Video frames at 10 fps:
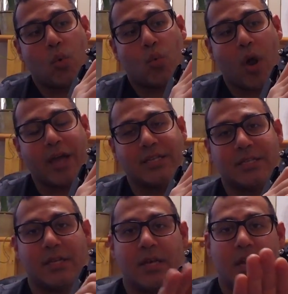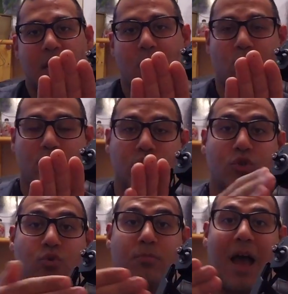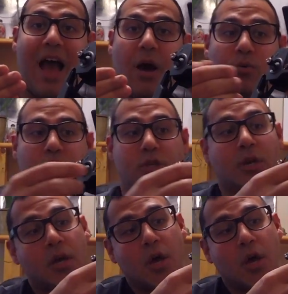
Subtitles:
right, it will zoom out.